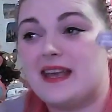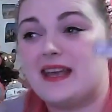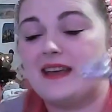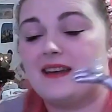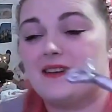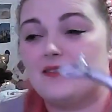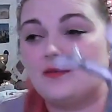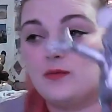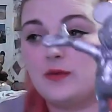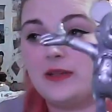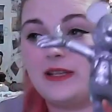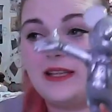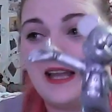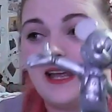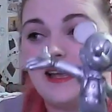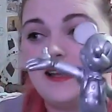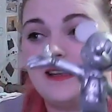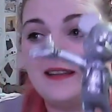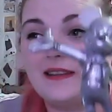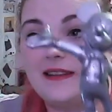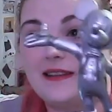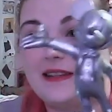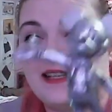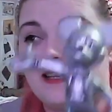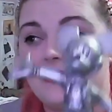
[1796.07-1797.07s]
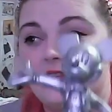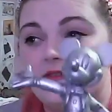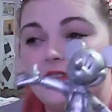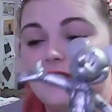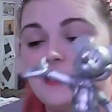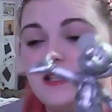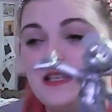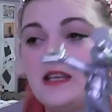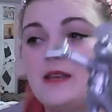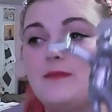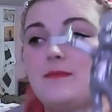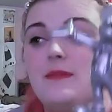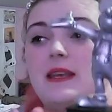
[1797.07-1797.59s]
We like lifted
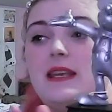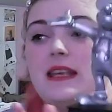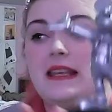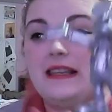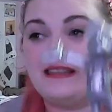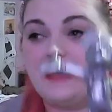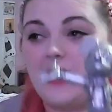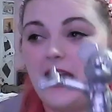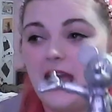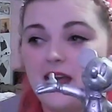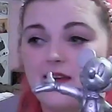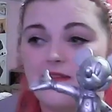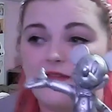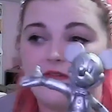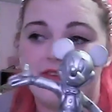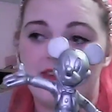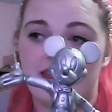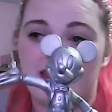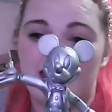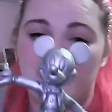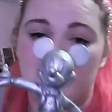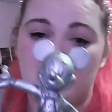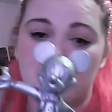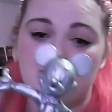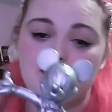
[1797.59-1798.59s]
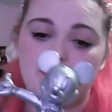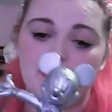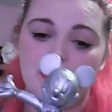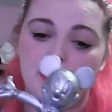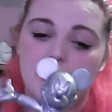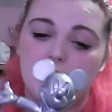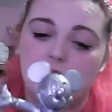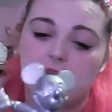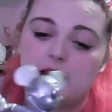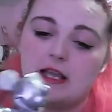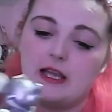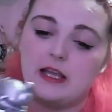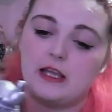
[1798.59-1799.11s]
him, he's heavy,
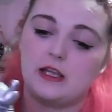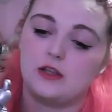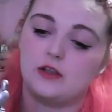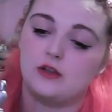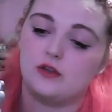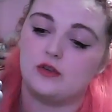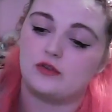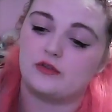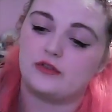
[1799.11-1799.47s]
he looks